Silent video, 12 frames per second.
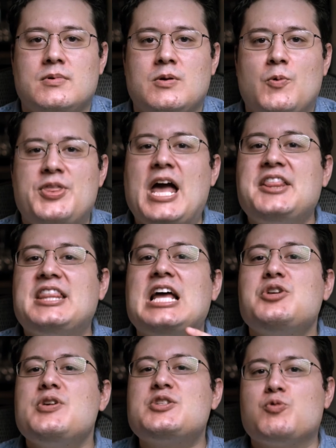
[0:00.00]
When that
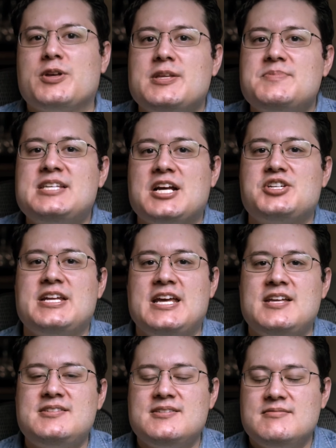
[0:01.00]
thunderous rhythm section
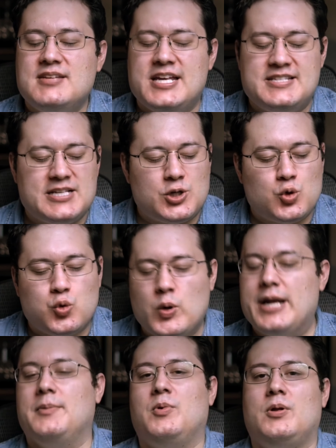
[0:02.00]
hits, it's
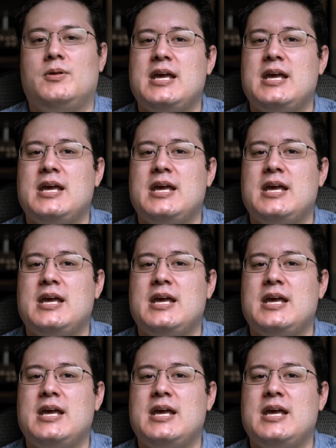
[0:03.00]
incredible.